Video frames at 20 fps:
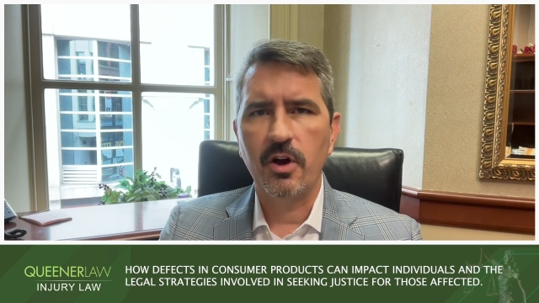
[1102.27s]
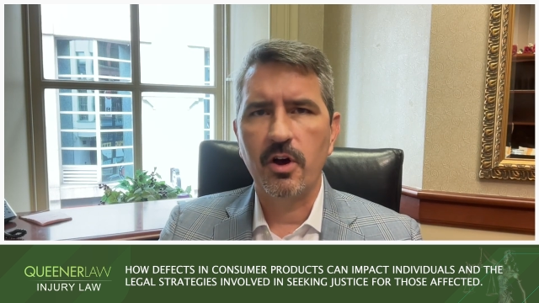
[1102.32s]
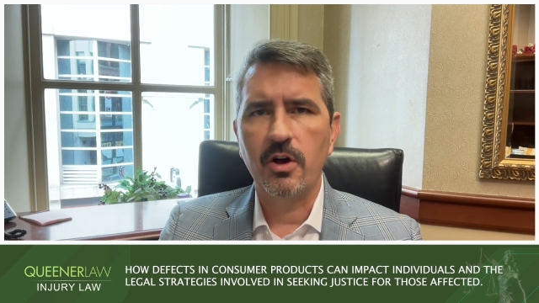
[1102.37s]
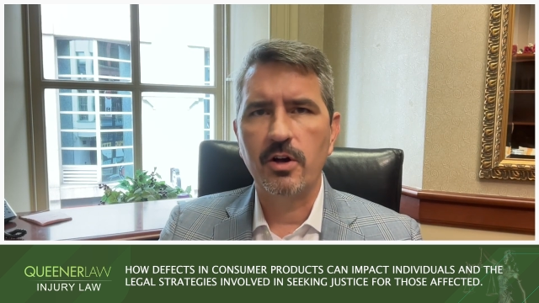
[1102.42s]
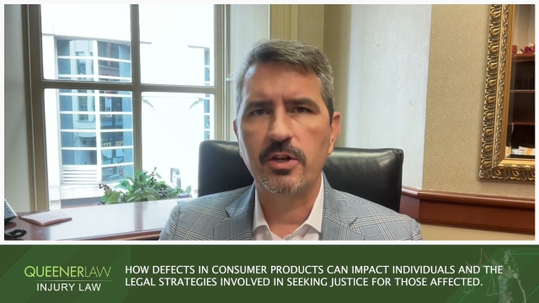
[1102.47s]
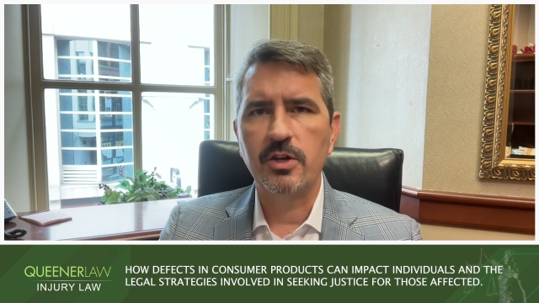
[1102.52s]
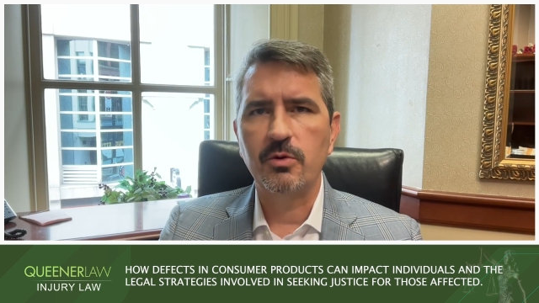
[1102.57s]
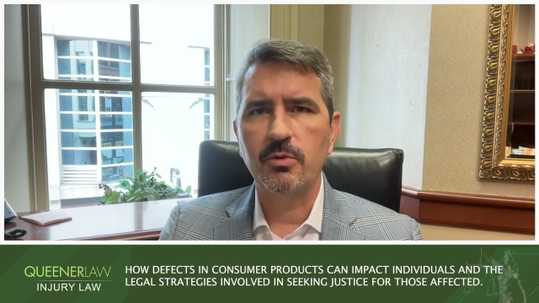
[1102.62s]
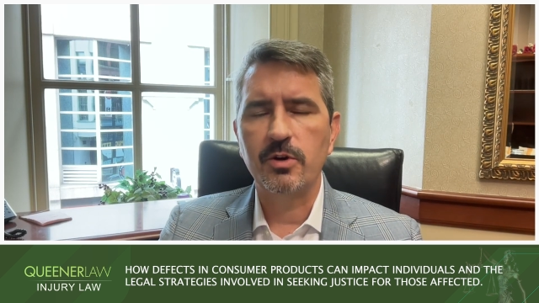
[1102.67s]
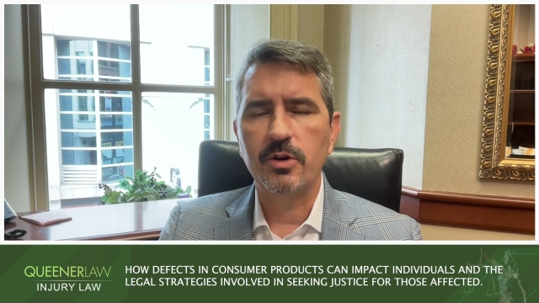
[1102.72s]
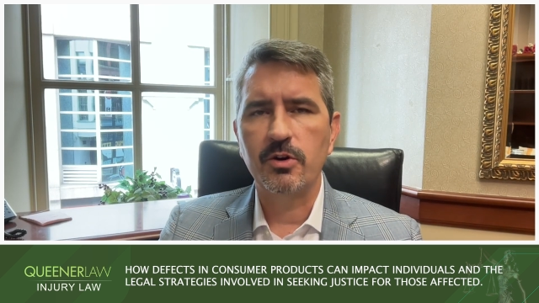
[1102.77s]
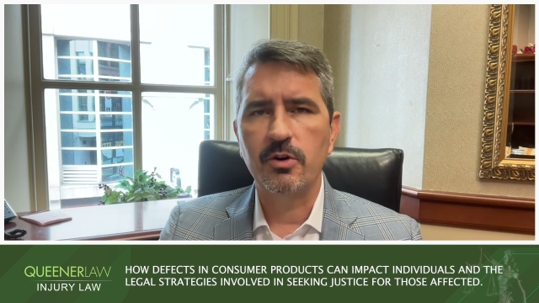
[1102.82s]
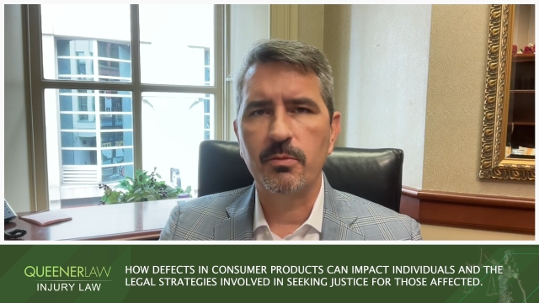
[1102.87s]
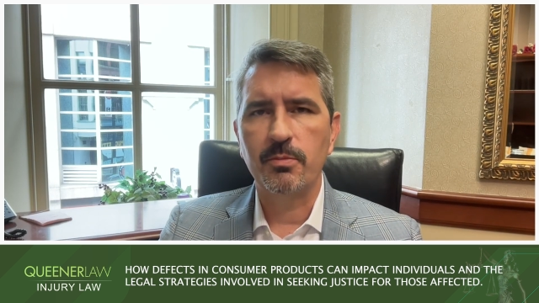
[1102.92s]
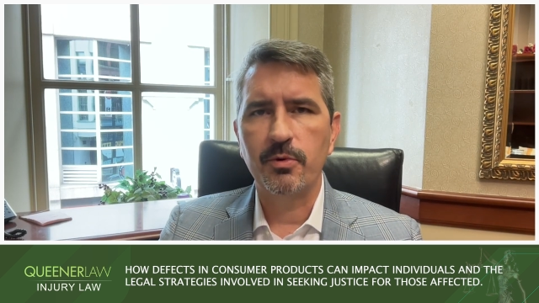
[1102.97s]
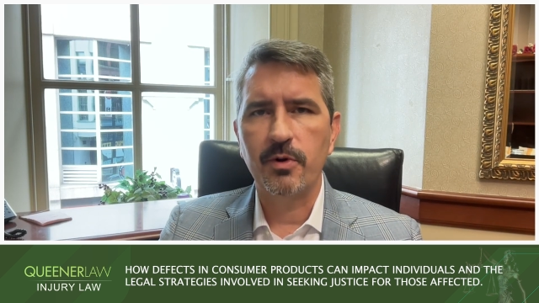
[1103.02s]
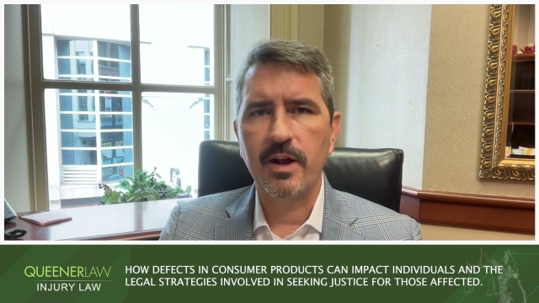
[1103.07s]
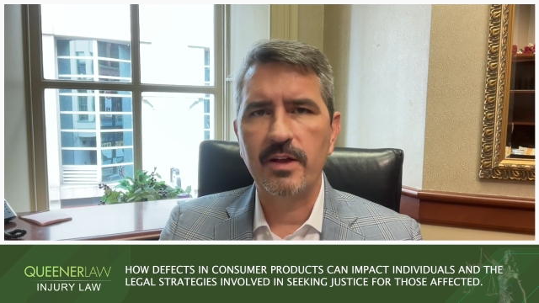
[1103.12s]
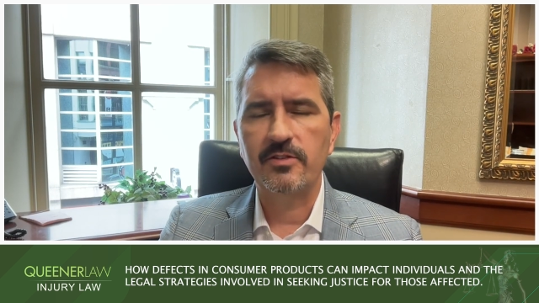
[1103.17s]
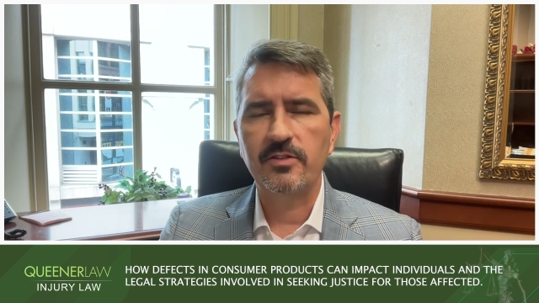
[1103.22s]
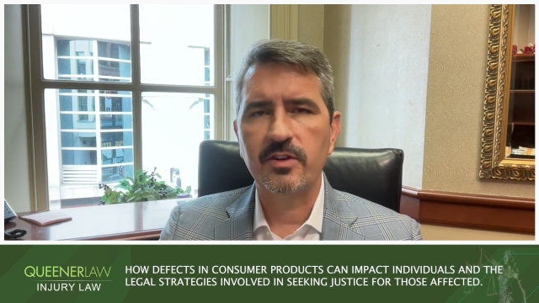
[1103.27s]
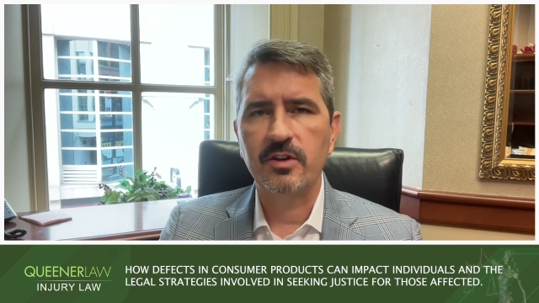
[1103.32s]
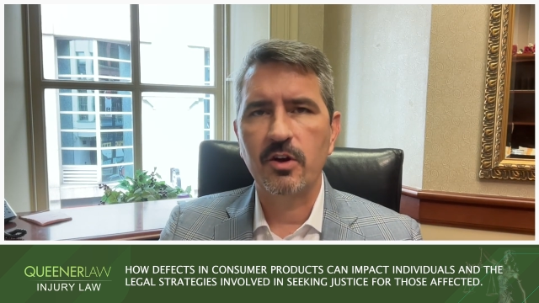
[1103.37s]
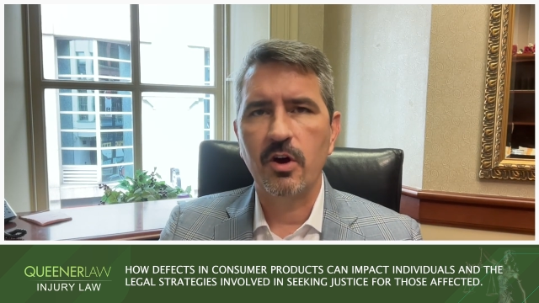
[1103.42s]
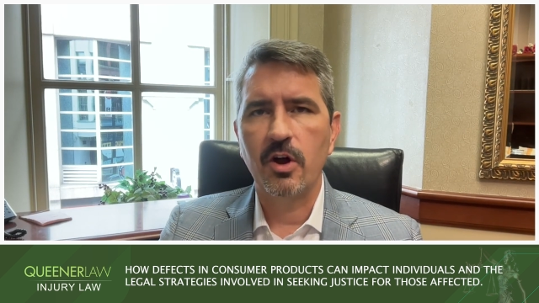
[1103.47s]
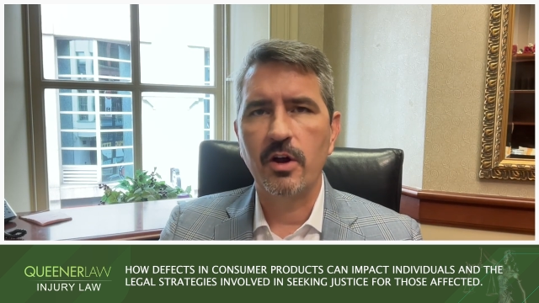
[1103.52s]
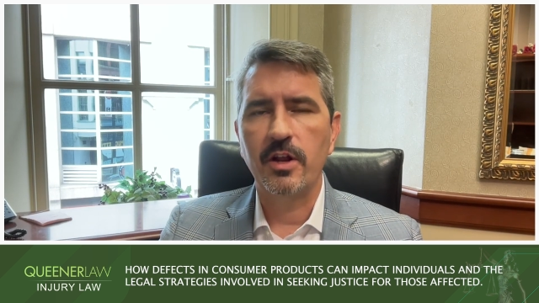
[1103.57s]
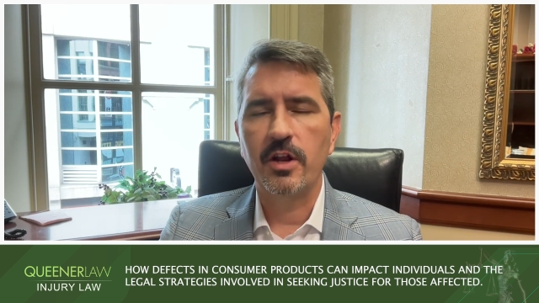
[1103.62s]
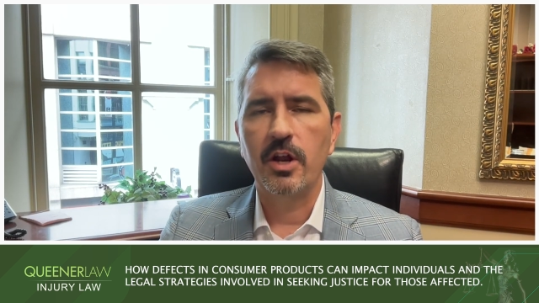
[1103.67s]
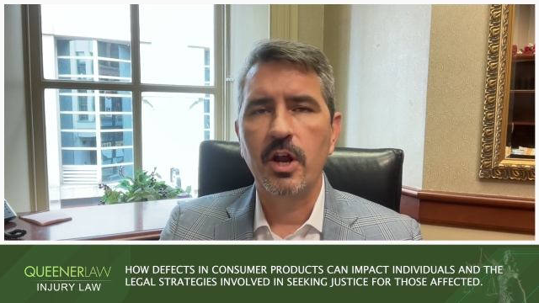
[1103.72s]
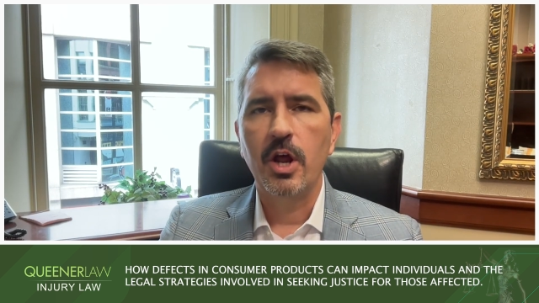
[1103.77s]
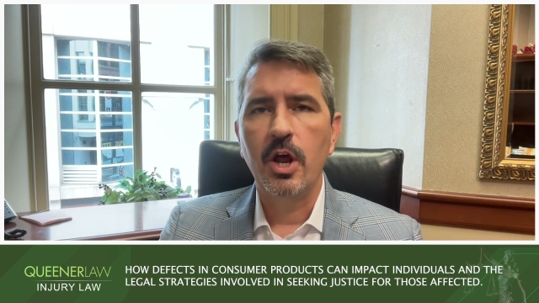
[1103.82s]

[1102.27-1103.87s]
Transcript: on you when you were pressing on it?